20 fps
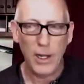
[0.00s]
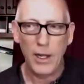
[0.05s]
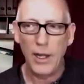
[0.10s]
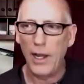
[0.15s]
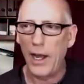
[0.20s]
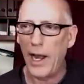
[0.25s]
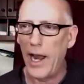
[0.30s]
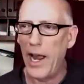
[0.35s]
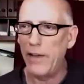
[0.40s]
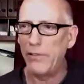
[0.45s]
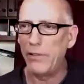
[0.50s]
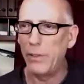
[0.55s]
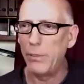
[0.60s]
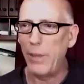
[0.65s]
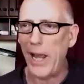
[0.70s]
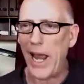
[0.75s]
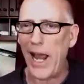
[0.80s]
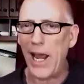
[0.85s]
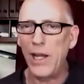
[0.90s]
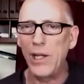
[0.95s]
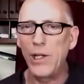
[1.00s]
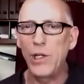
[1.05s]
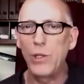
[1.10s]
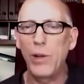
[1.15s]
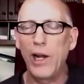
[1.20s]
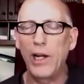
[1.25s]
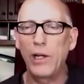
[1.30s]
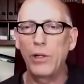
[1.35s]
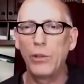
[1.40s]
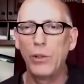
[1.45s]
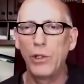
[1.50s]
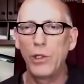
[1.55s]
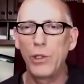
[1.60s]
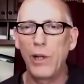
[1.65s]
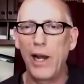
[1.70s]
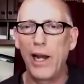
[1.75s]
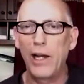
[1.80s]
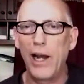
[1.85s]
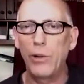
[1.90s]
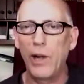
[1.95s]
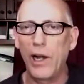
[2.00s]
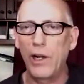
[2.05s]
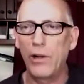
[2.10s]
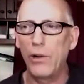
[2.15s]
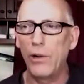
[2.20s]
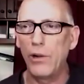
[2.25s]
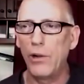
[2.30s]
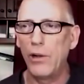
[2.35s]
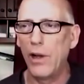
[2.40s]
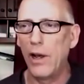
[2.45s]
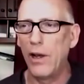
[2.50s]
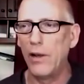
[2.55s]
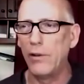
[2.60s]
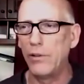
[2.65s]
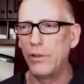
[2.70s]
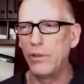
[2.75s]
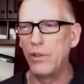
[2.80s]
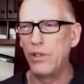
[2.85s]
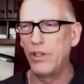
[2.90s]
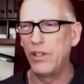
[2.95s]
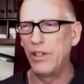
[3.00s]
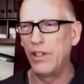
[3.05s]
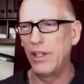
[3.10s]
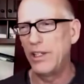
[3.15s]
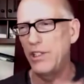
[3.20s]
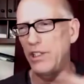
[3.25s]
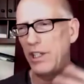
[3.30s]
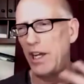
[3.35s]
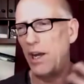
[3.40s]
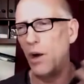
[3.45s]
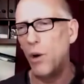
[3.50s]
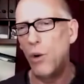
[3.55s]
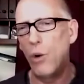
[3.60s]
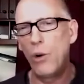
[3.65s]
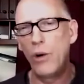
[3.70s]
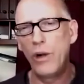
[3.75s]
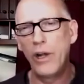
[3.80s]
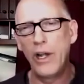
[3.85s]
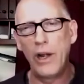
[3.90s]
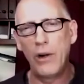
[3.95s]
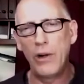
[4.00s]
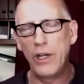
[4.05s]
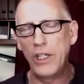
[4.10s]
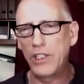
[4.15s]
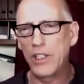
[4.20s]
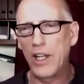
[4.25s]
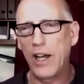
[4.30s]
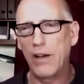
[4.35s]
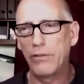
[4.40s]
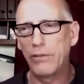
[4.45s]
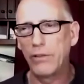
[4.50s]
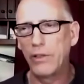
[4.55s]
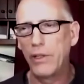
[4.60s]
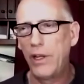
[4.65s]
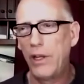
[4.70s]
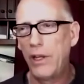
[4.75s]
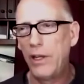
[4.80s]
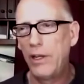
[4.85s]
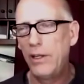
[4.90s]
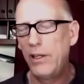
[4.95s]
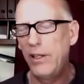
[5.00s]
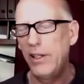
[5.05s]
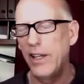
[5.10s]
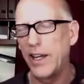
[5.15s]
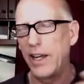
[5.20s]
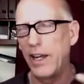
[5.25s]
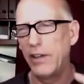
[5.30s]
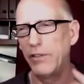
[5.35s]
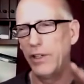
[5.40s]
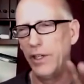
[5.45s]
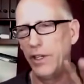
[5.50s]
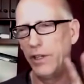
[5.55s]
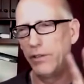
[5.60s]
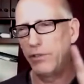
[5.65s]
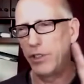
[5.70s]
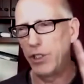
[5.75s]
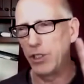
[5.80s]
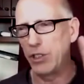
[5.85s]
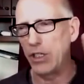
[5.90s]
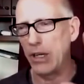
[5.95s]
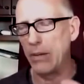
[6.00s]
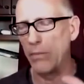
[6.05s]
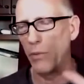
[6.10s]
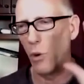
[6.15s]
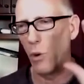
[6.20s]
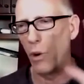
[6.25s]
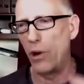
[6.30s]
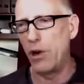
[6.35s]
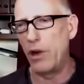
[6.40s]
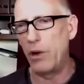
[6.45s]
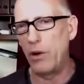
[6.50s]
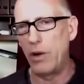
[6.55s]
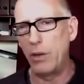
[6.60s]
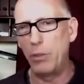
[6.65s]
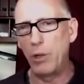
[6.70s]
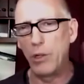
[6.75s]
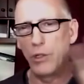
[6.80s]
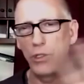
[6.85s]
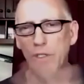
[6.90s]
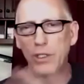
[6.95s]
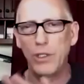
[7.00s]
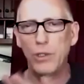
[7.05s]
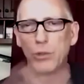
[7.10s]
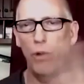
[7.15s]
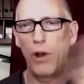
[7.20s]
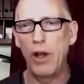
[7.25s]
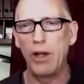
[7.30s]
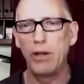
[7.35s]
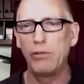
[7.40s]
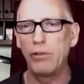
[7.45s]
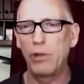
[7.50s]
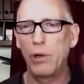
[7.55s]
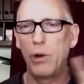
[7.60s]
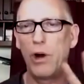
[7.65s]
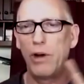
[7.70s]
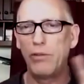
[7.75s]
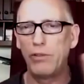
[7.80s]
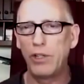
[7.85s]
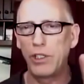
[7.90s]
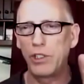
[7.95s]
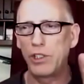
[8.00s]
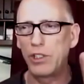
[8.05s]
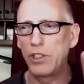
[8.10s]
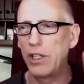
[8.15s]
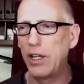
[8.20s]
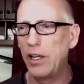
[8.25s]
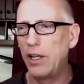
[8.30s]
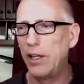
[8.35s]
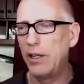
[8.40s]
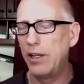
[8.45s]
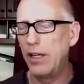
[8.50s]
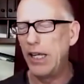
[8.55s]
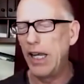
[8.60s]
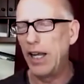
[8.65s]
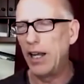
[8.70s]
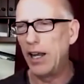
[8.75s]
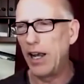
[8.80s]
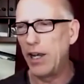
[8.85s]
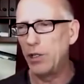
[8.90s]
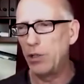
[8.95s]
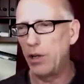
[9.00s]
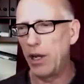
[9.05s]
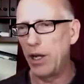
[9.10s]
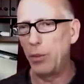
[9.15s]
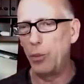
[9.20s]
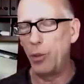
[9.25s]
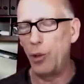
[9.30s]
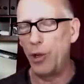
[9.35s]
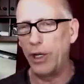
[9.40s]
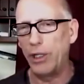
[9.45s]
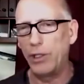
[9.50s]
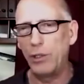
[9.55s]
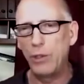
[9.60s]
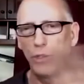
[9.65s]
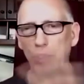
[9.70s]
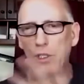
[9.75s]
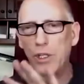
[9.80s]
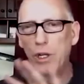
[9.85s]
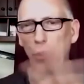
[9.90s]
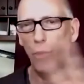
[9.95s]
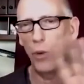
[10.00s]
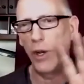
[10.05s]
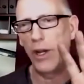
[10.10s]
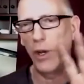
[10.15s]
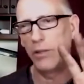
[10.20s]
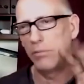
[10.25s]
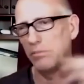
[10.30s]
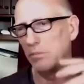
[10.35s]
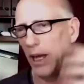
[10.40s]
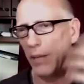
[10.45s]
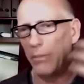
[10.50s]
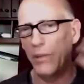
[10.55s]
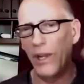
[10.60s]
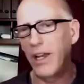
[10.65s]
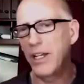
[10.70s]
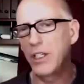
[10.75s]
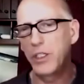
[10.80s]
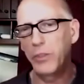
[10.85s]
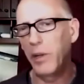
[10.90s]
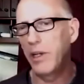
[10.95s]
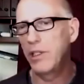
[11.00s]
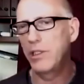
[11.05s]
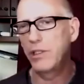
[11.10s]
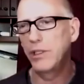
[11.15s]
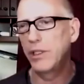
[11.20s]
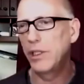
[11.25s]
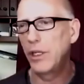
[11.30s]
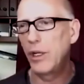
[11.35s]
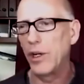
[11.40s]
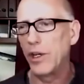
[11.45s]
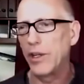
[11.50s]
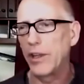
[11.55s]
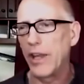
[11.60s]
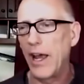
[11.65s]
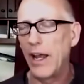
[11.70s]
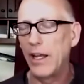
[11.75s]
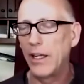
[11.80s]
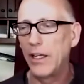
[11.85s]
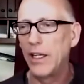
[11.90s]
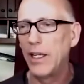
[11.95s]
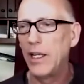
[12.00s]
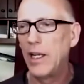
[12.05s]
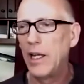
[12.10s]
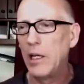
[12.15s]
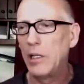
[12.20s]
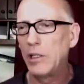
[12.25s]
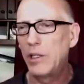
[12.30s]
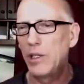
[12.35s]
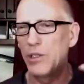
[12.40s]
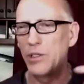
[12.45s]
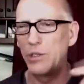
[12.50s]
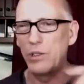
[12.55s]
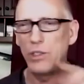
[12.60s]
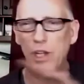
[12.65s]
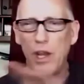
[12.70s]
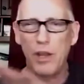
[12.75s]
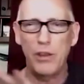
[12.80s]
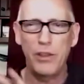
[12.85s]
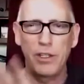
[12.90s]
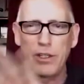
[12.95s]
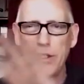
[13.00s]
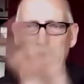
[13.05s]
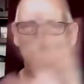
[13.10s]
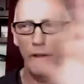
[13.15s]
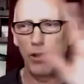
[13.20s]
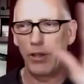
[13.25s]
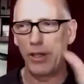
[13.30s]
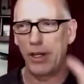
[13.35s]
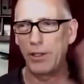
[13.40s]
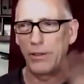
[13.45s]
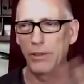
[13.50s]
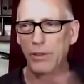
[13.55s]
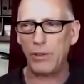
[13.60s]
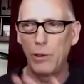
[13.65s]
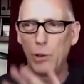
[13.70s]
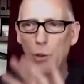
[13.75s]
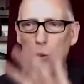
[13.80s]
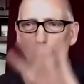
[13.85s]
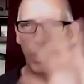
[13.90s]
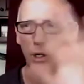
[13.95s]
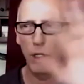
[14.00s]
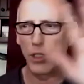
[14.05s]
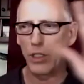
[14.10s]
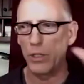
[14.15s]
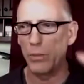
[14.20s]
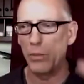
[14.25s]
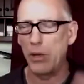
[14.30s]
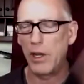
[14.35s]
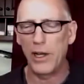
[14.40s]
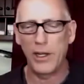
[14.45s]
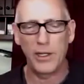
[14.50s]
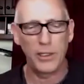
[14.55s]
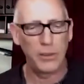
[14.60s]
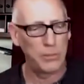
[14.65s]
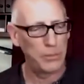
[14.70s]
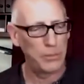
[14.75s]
I have a bad track record on, let's say, ordinary stuff. Like if just some ordinary person is running for office and I try to predict who's going to win, I'm not especially good at that because there's nothing there that works to my